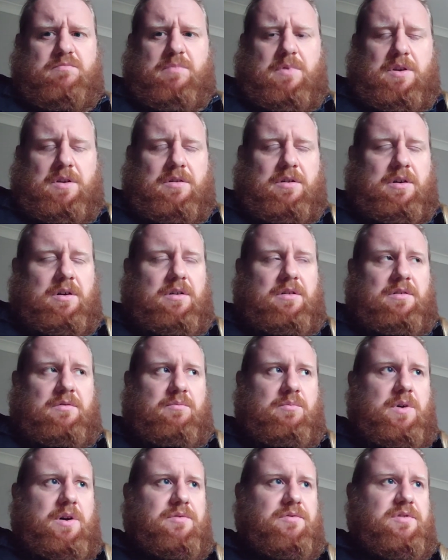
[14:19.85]
It
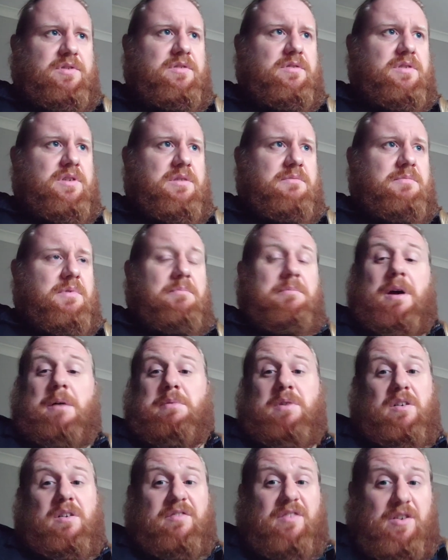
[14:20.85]
won't. But
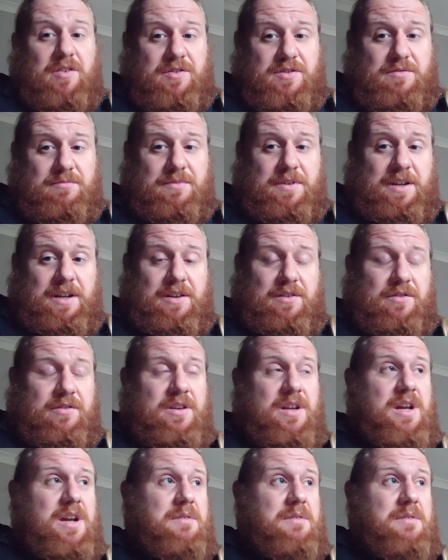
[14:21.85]
maybe I'll find something else.